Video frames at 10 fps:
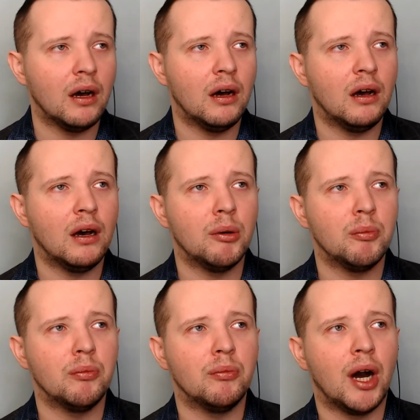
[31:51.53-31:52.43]

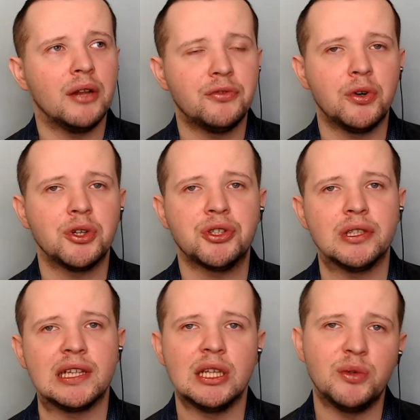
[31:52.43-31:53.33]

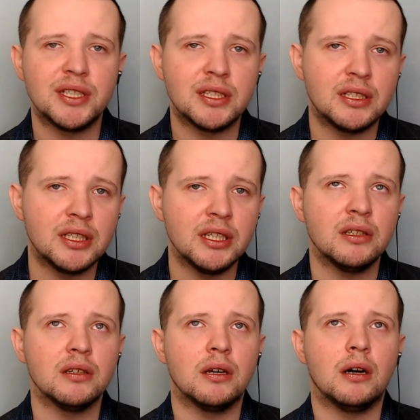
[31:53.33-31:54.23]
Unfortunately, we
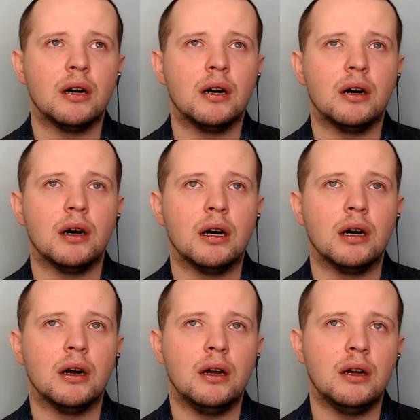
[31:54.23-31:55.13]
still
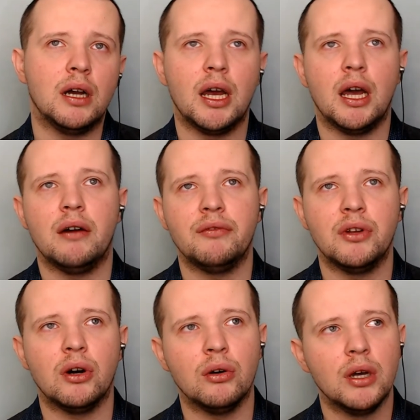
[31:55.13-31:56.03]
have
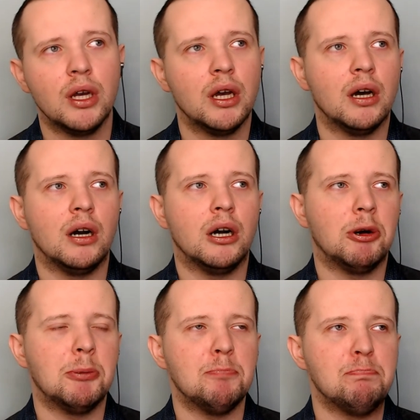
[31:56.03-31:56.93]
no
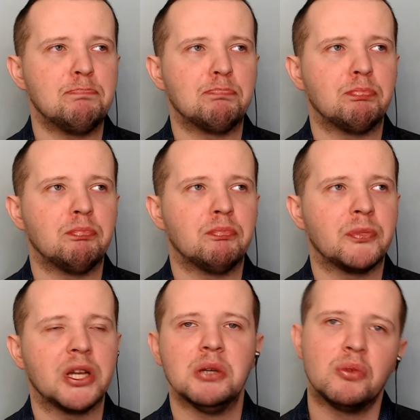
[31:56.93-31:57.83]

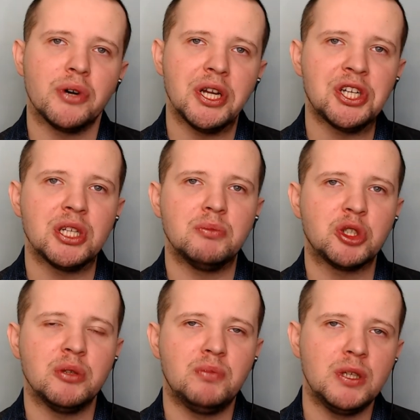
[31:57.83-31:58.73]
collaboration
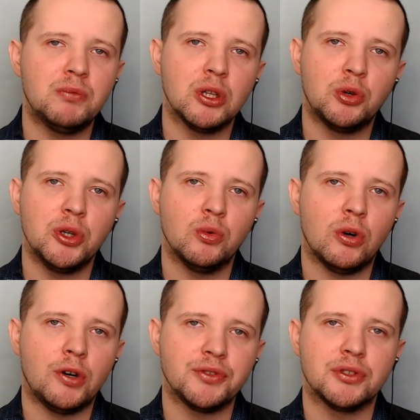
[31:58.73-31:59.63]
between people who are
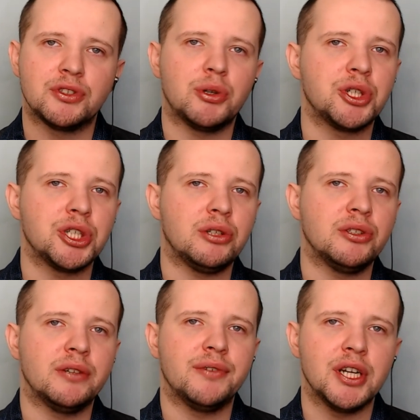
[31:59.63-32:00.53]
involved in
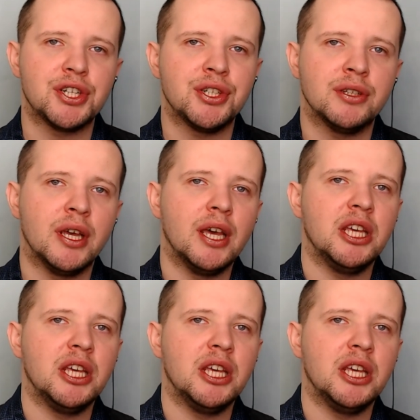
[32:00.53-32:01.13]
social innovation,